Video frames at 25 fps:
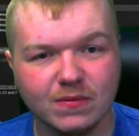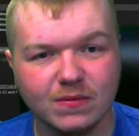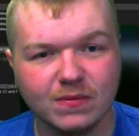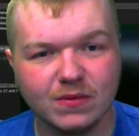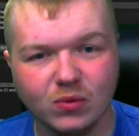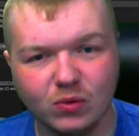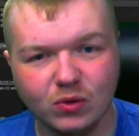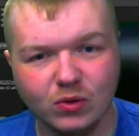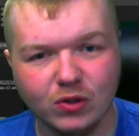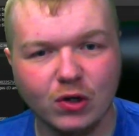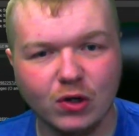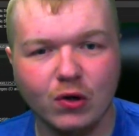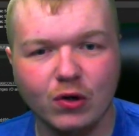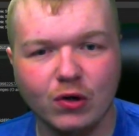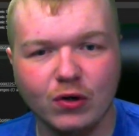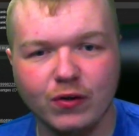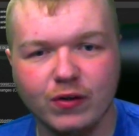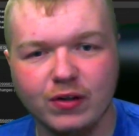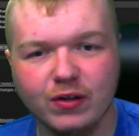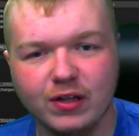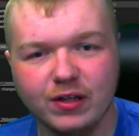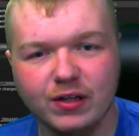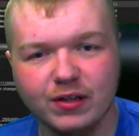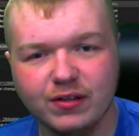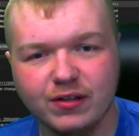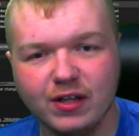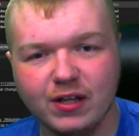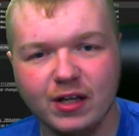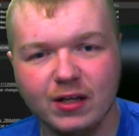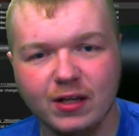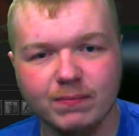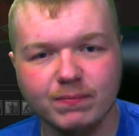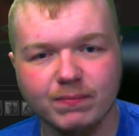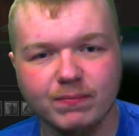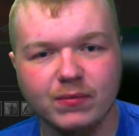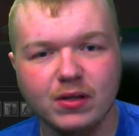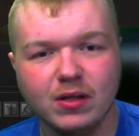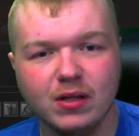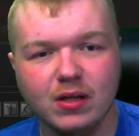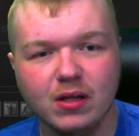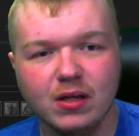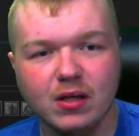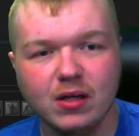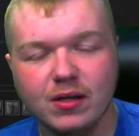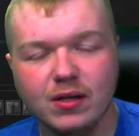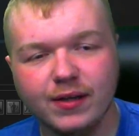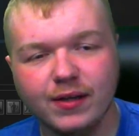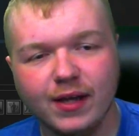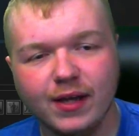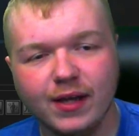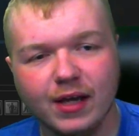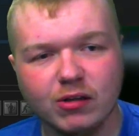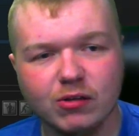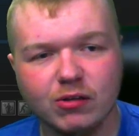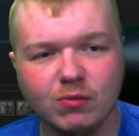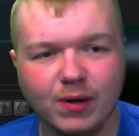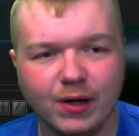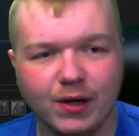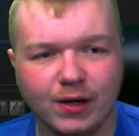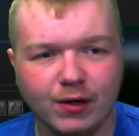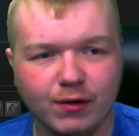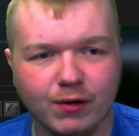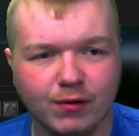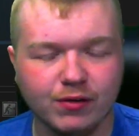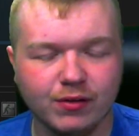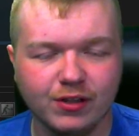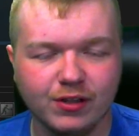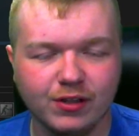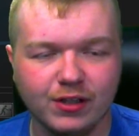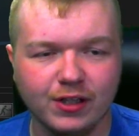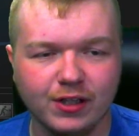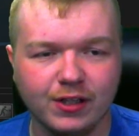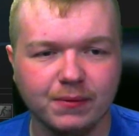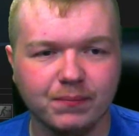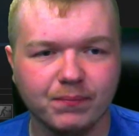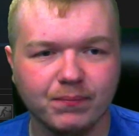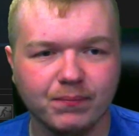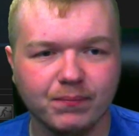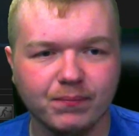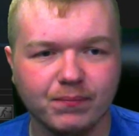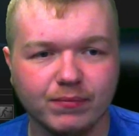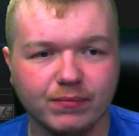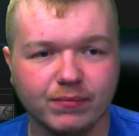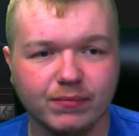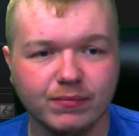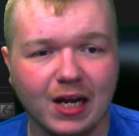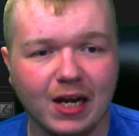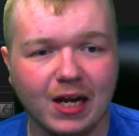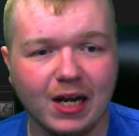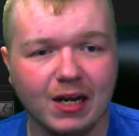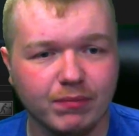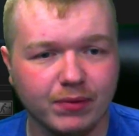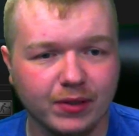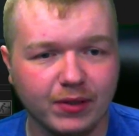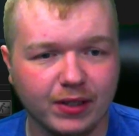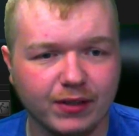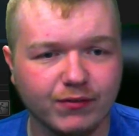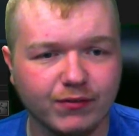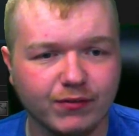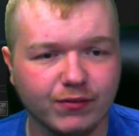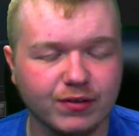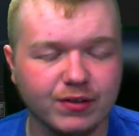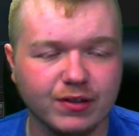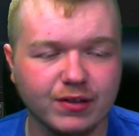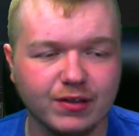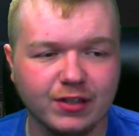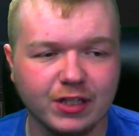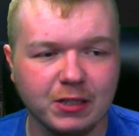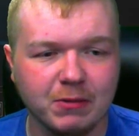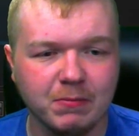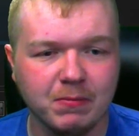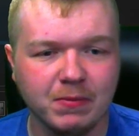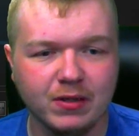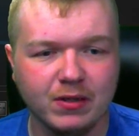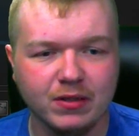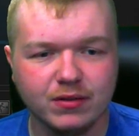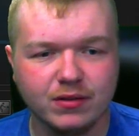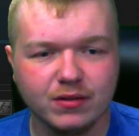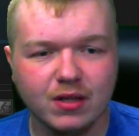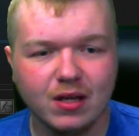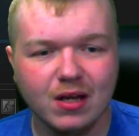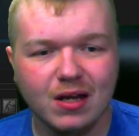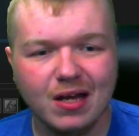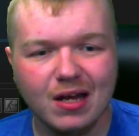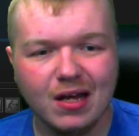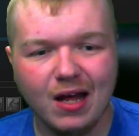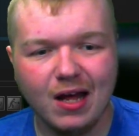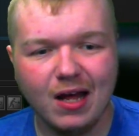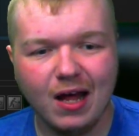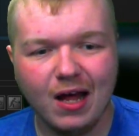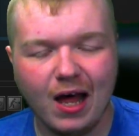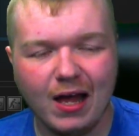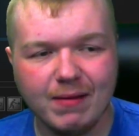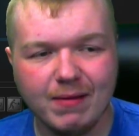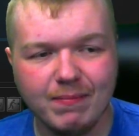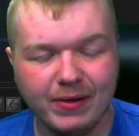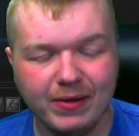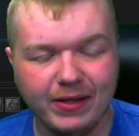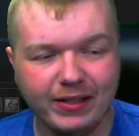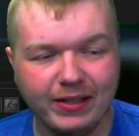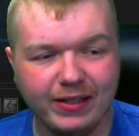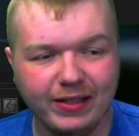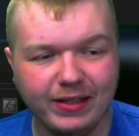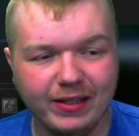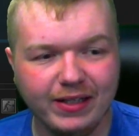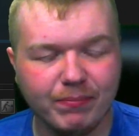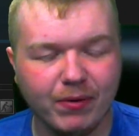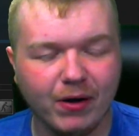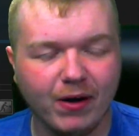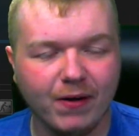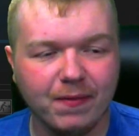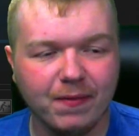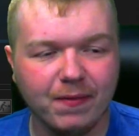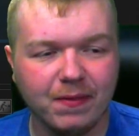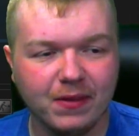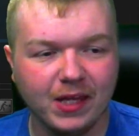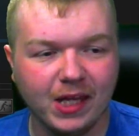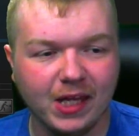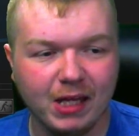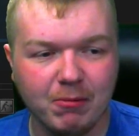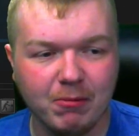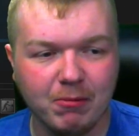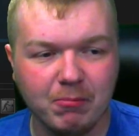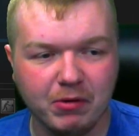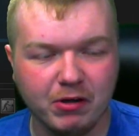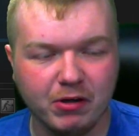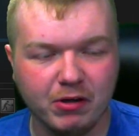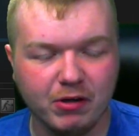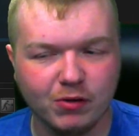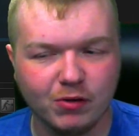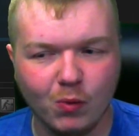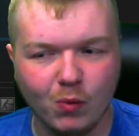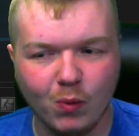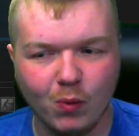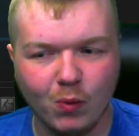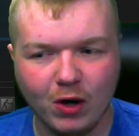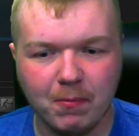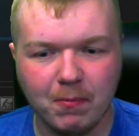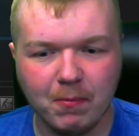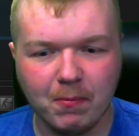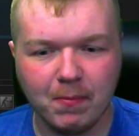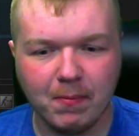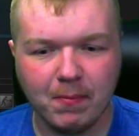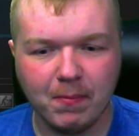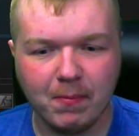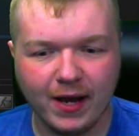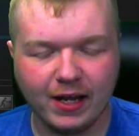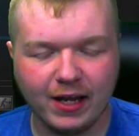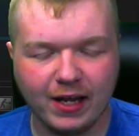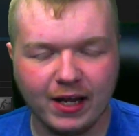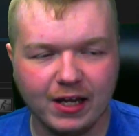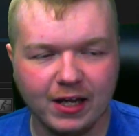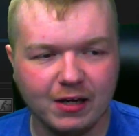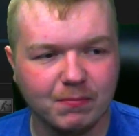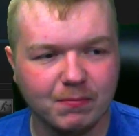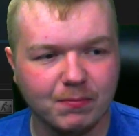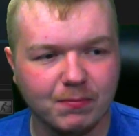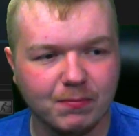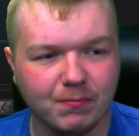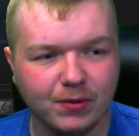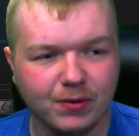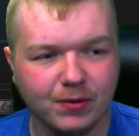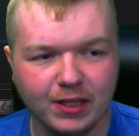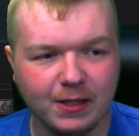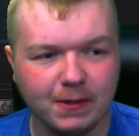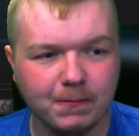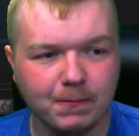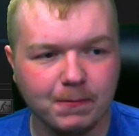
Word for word: we're going to the next game. Castle Miner Z. I played for 16 minutes. I mainly bought the game because a while back I had a buddy.